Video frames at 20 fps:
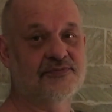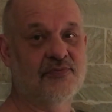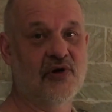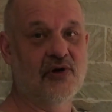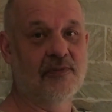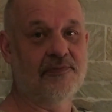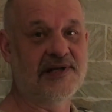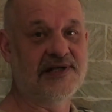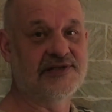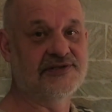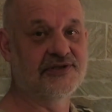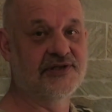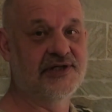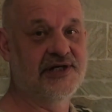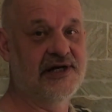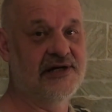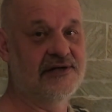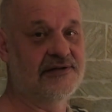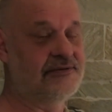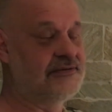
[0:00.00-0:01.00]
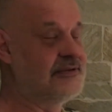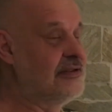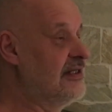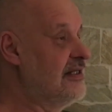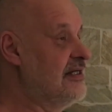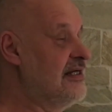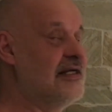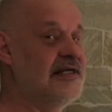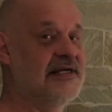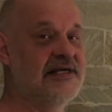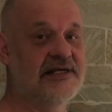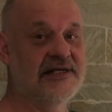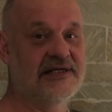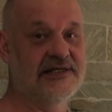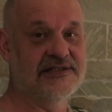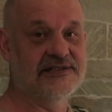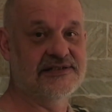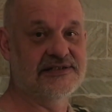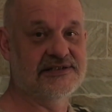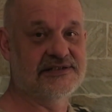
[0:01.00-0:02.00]
small picture here
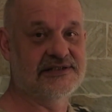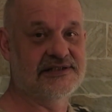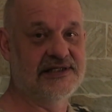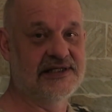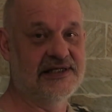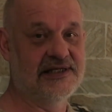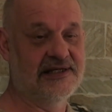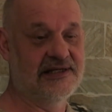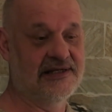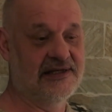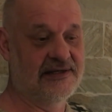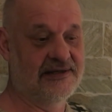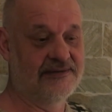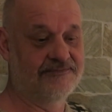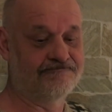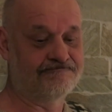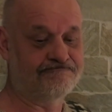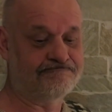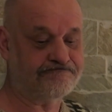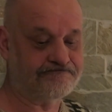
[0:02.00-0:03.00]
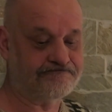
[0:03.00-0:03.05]
is the